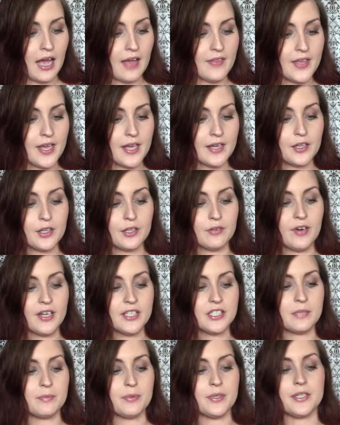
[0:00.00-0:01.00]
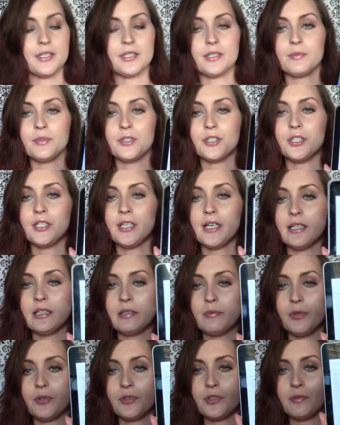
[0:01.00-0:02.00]
and then the recipes, which are down
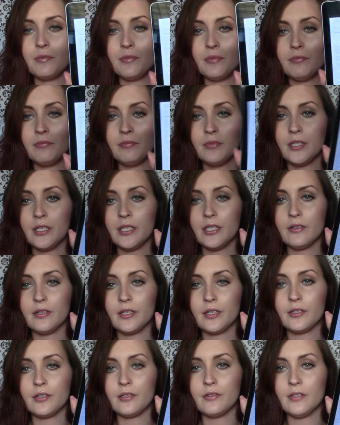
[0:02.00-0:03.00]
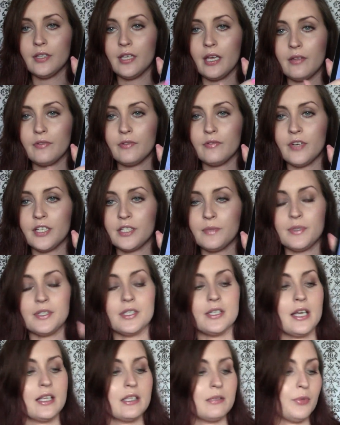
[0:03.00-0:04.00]
the bottom here. The
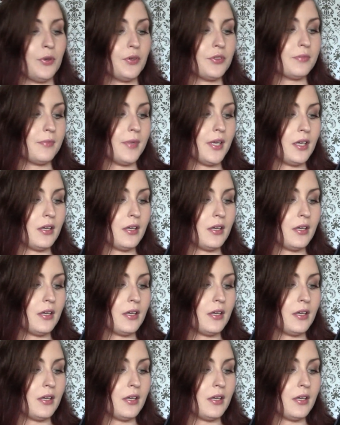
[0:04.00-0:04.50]
recipes are down the bottom